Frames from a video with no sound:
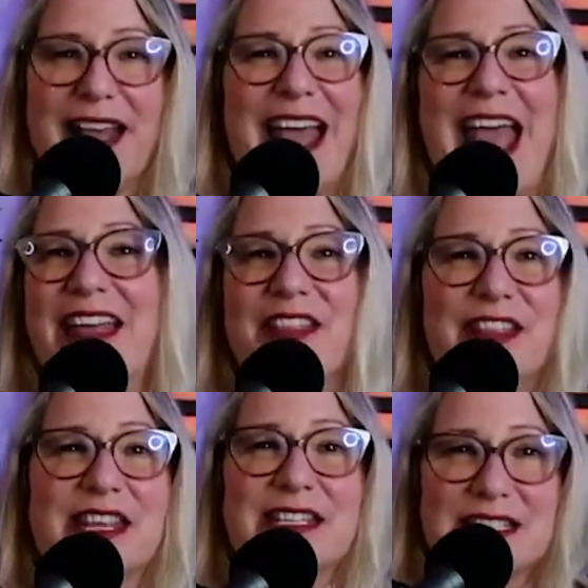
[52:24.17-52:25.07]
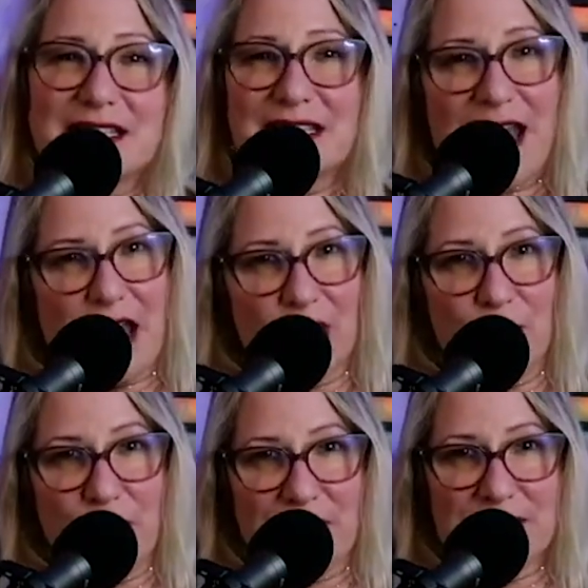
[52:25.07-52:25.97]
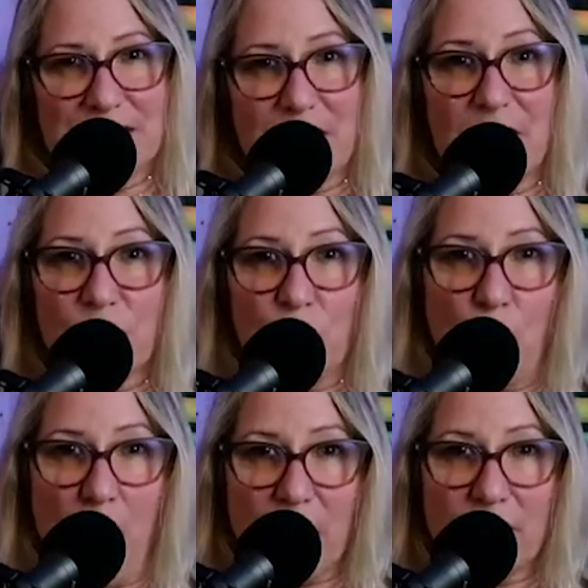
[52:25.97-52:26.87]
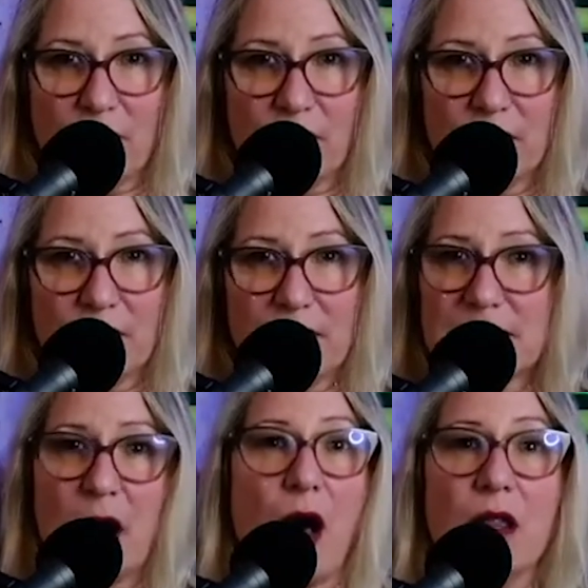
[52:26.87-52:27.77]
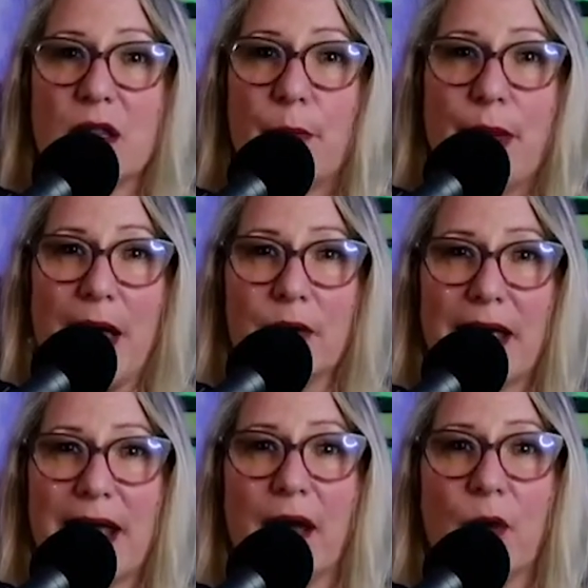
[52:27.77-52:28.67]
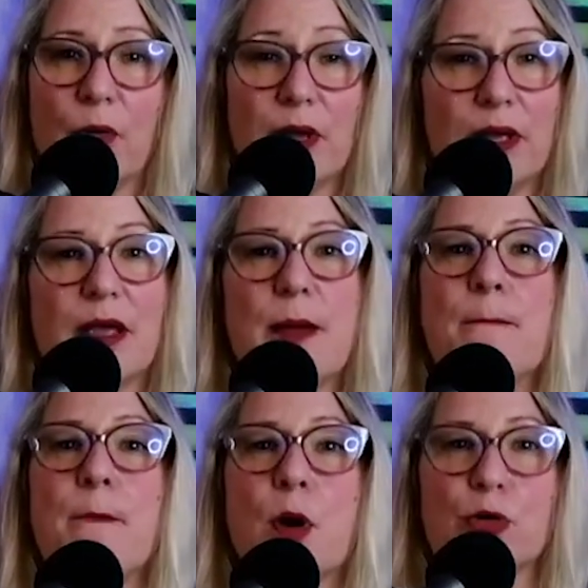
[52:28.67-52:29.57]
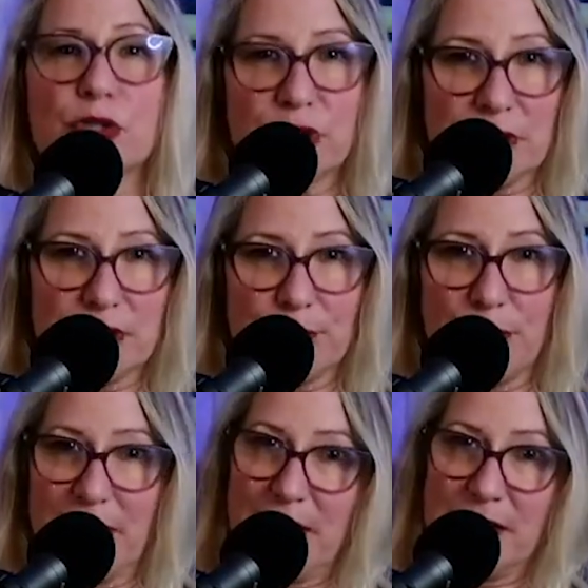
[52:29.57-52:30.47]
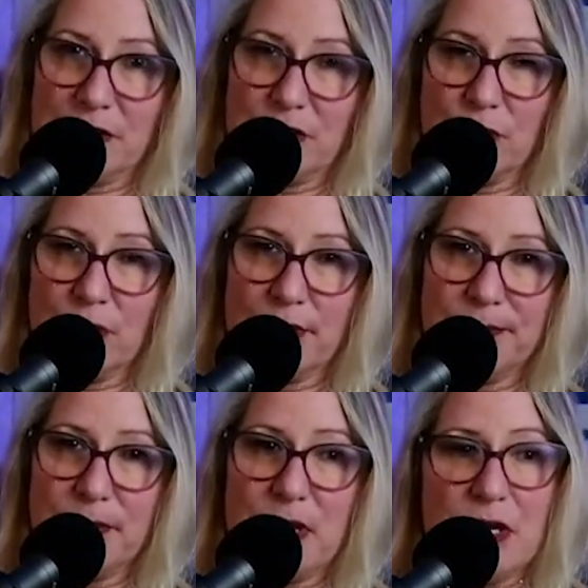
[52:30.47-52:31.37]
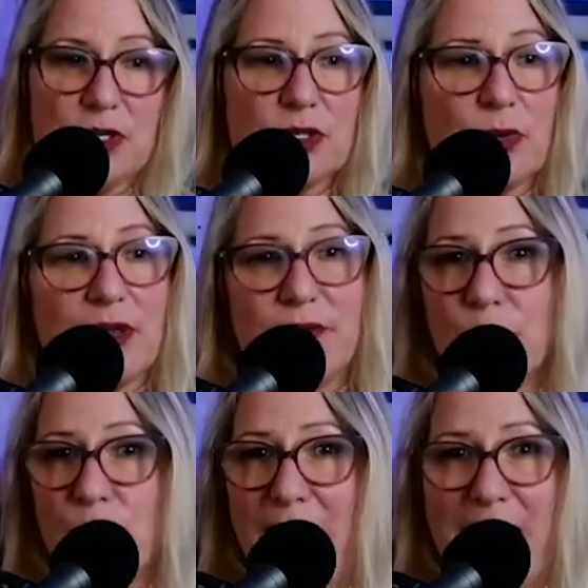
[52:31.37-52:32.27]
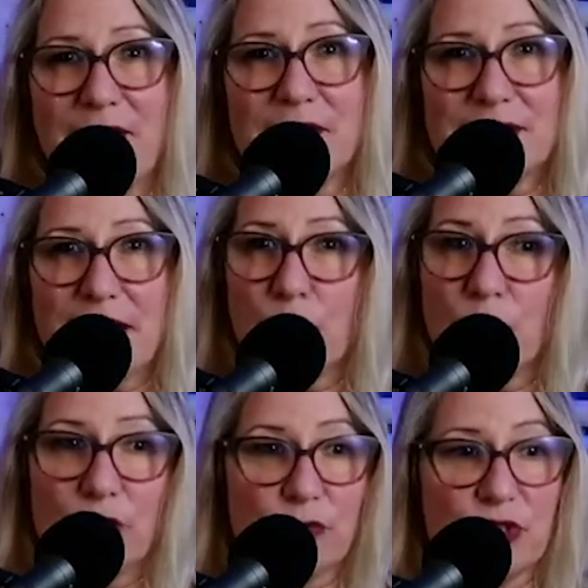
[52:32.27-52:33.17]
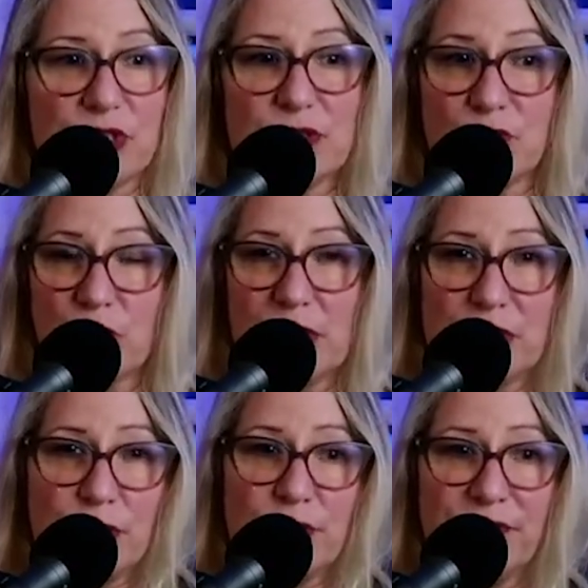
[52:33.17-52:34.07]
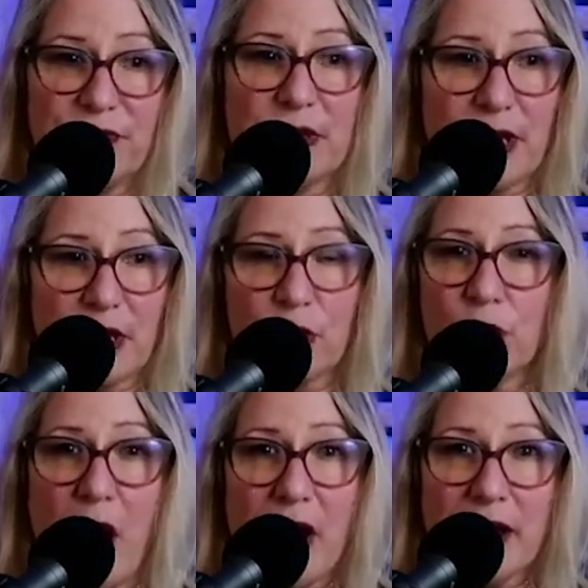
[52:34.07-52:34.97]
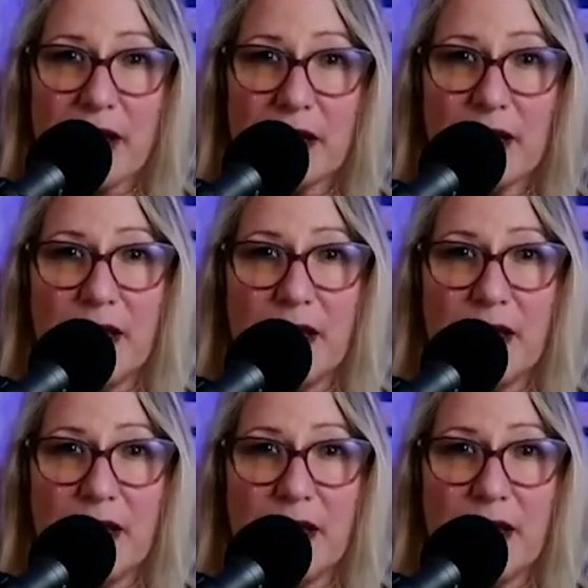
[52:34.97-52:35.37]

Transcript: and this element of water is all about how emotions play into it. So if you have a day where you just really do feel like crying,